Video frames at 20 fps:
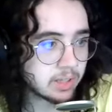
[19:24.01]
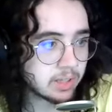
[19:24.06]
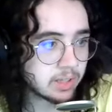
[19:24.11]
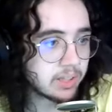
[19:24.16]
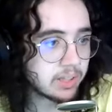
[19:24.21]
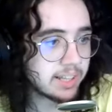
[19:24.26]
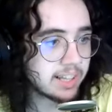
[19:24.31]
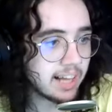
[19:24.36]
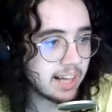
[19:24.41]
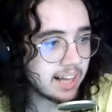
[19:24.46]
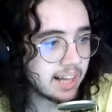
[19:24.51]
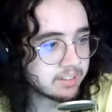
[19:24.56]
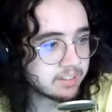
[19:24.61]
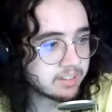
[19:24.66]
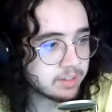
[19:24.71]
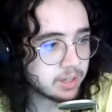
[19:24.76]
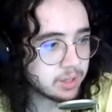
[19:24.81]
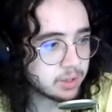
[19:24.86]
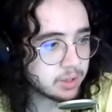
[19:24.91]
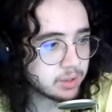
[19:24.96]
Lily
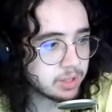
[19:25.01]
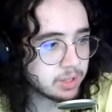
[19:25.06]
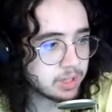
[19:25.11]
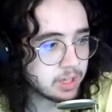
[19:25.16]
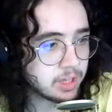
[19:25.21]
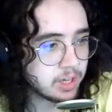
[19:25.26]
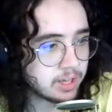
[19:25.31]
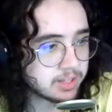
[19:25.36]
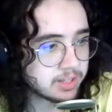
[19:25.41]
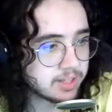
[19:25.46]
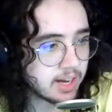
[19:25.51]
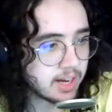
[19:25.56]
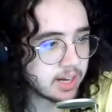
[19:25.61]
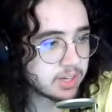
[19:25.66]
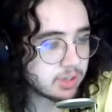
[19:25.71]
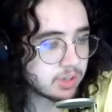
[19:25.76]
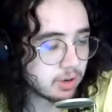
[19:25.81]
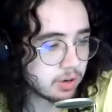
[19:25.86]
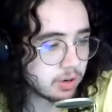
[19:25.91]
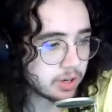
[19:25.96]
Gladstone,
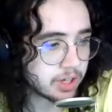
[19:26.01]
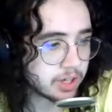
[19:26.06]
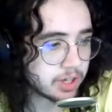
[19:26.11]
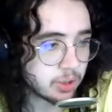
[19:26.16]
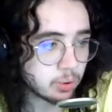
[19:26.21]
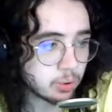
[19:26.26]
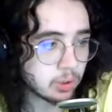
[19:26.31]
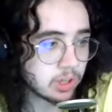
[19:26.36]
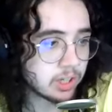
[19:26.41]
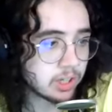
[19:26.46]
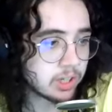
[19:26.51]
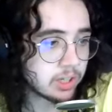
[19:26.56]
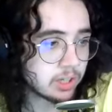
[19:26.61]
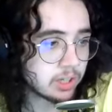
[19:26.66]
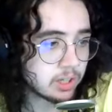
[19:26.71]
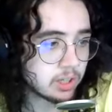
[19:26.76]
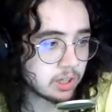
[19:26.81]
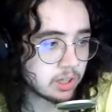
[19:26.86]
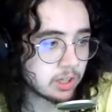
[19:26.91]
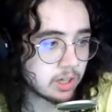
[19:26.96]
Sandra Hüller,
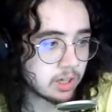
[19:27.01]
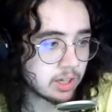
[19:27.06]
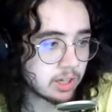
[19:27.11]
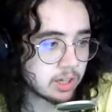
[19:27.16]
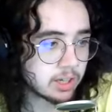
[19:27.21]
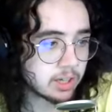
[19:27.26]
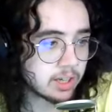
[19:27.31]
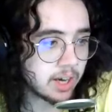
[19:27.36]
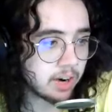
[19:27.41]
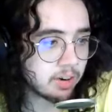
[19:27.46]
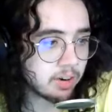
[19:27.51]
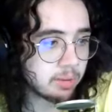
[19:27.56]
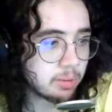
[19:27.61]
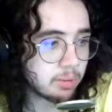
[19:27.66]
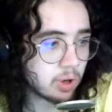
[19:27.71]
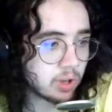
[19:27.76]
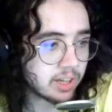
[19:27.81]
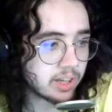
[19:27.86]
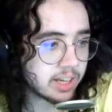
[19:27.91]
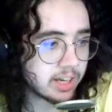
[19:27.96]
Carey
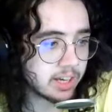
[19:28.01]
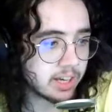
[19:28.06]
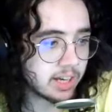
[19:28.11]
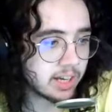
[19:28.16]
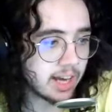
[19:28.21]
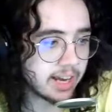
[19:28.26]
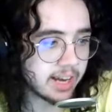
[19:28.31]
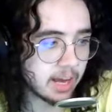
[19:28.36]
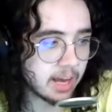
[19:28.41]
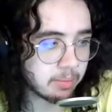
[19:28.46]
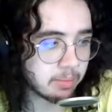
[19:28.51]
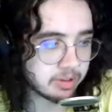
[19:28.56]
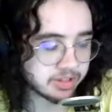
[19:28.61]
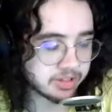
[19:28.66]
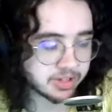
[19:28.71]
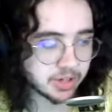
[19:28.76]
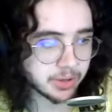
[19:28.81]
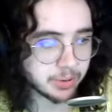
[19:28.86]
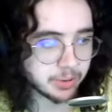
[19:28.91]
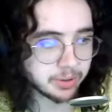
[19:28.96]
Mulligan, and Emma
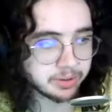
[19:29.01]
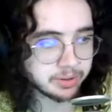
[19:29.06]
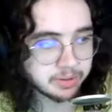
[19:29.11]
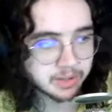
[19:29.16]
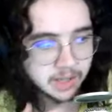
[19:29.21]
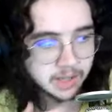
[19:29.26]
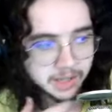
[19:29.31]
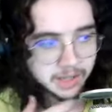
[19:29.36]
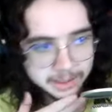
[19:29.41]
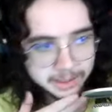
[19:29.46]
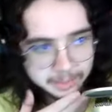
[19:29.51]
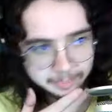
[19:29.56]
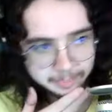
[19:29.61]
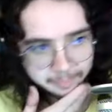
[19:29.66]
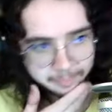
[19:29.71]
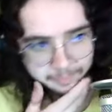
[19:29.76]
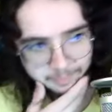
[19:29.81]
Stone. Um, I have a